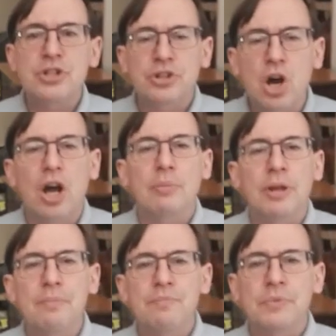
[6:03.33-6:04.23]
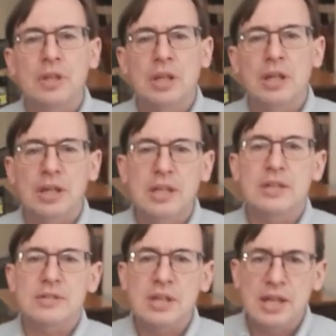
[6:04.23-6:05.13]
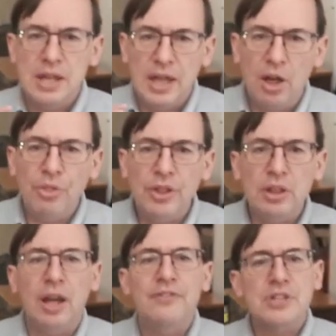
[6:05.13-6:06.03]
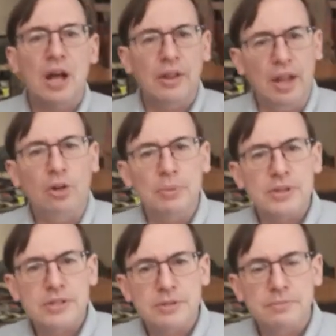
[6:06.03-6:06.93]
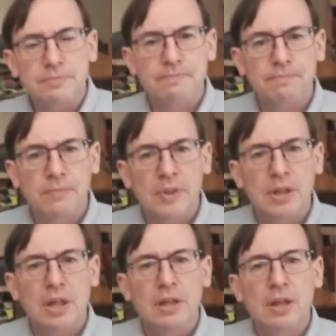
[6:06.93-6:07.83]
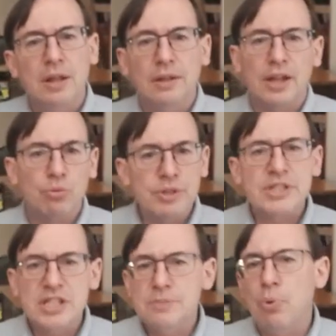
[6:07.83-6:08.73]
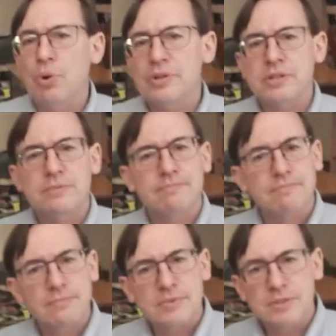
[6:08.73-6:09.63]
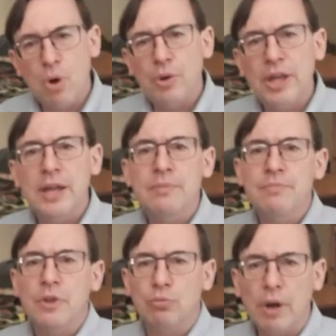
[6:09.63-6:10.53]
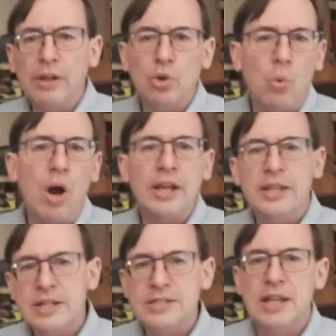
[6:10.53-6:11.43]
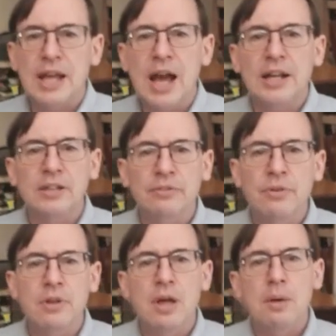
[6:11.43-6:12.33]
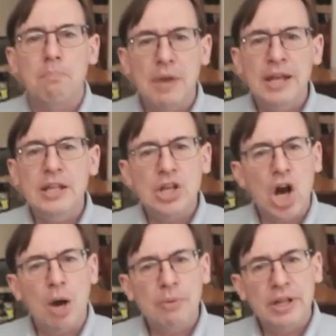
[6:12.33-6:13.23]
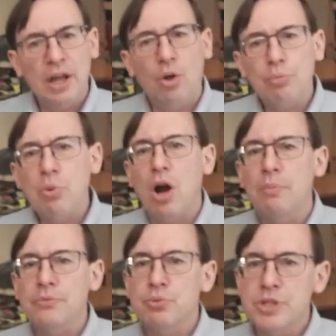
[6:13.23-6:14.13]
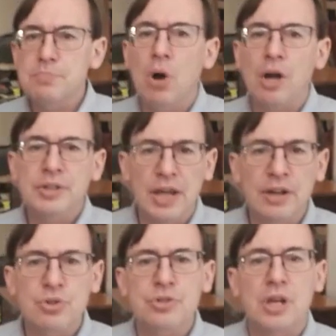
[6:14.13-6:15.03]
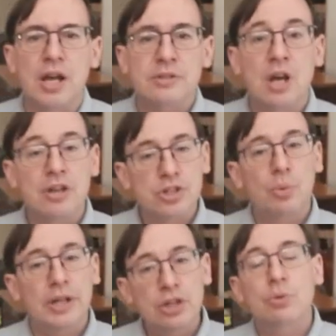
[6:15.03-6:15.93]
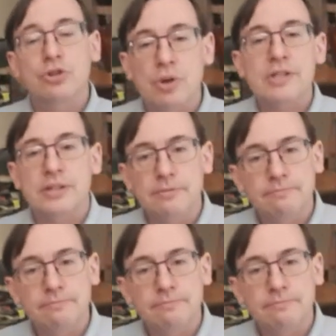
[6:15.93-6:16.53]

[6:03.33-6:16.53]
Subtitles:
autonomy is healthy lifestyle elements, like risky sports, smoking, regular walking to stay active. Many common health problems respond to exercise, so we need to address it.